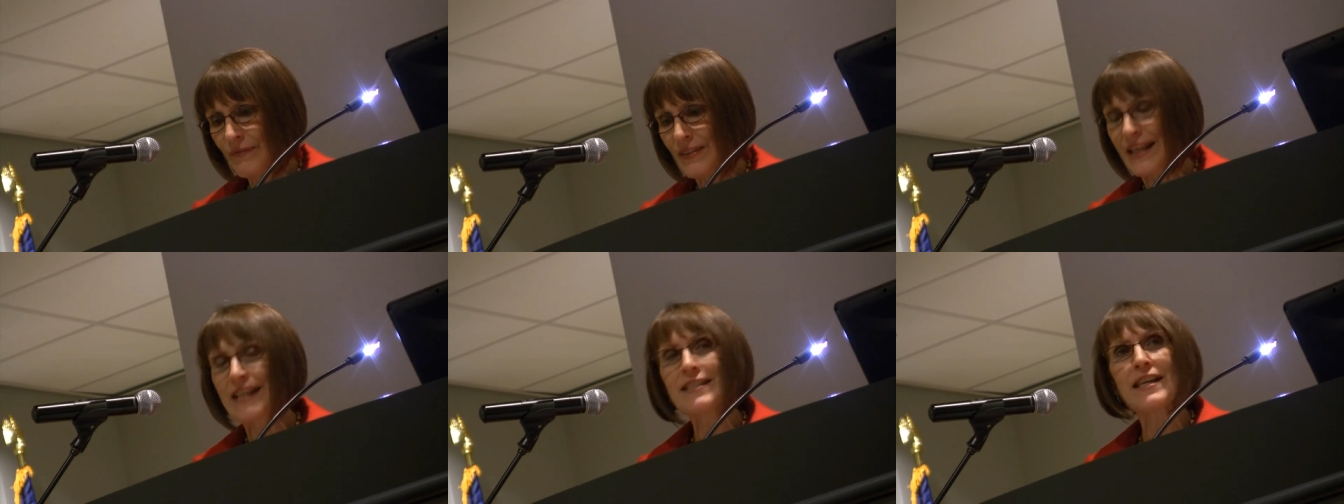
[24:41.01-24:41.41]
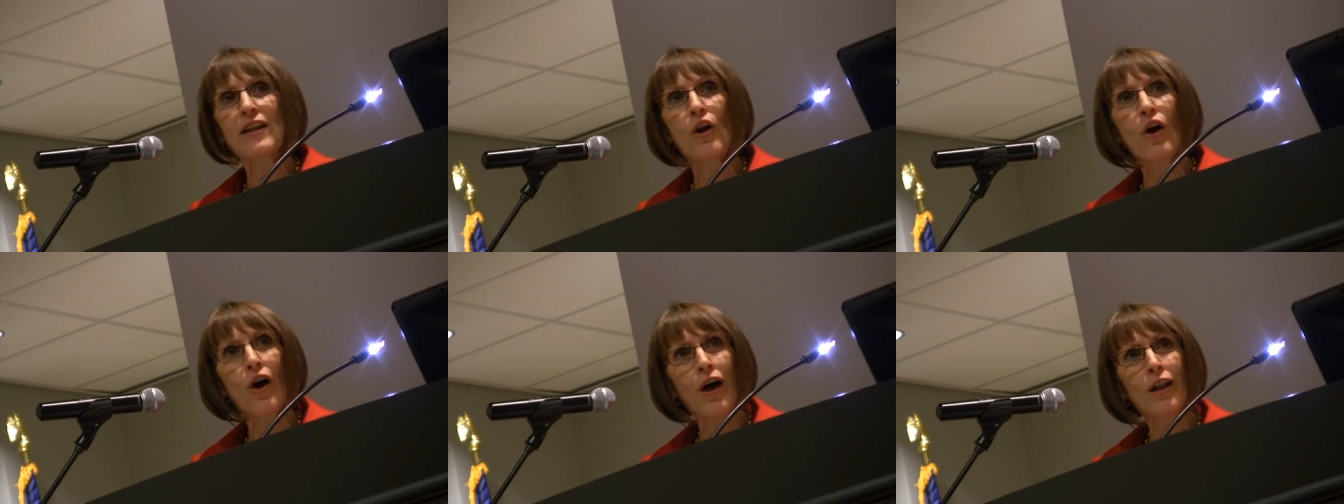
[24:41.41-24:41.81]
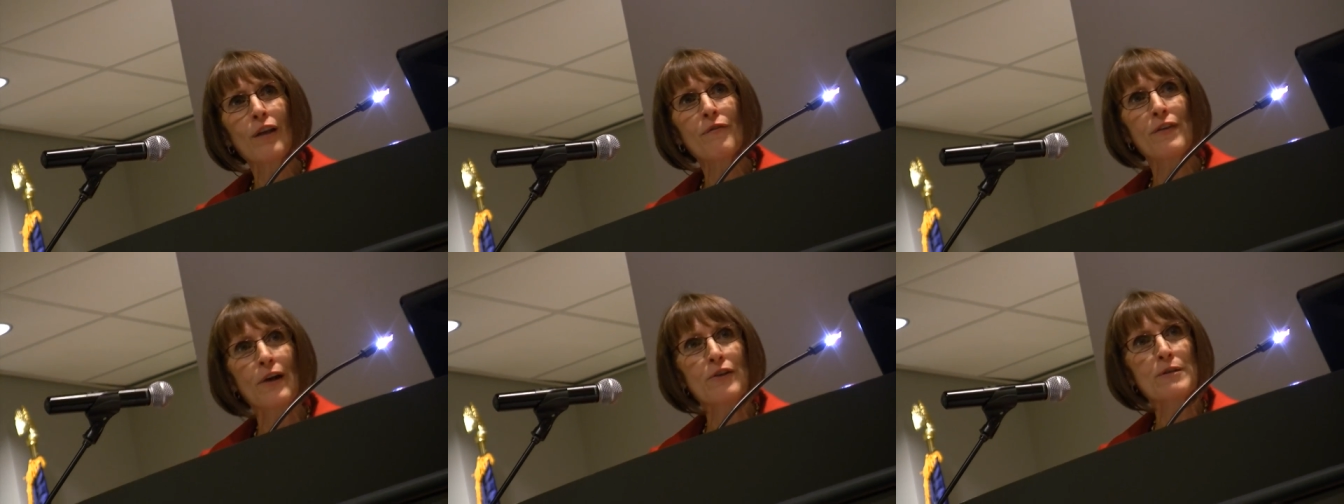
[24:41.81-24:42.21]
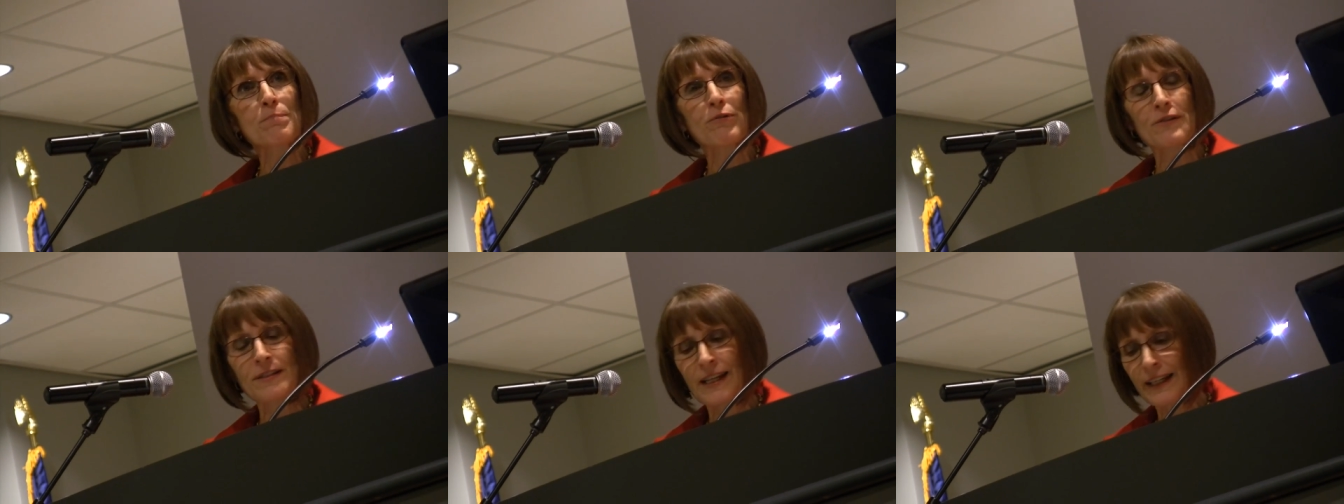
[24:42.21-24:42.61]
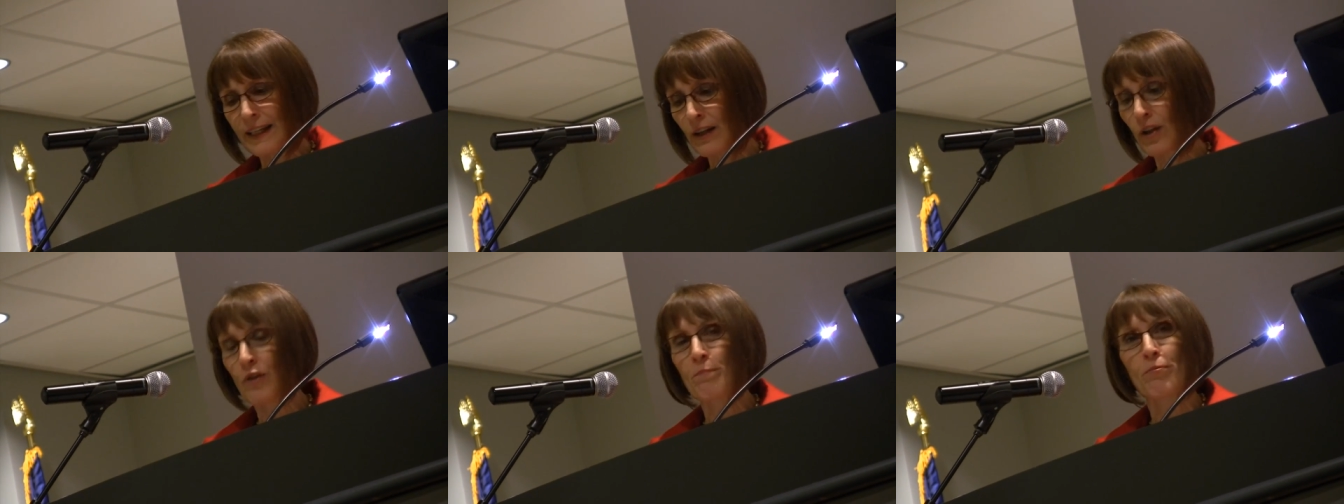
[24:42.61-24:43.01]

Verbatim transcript: is that all of those particular